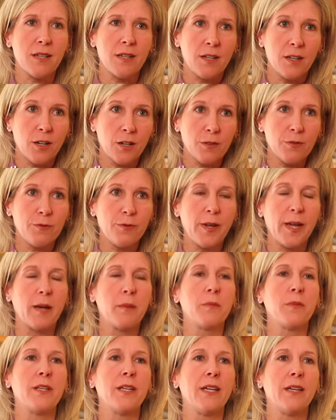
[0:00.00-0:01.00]
and our
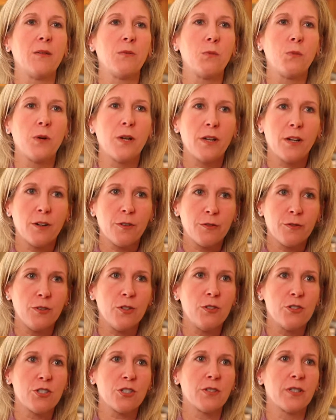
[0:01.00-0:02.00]
family and what our
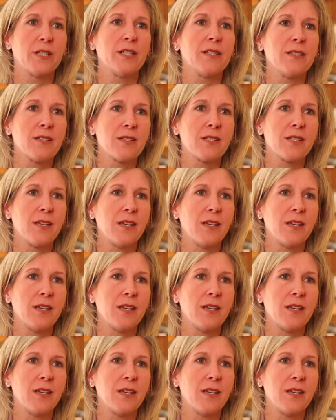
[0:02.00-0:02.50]
future is.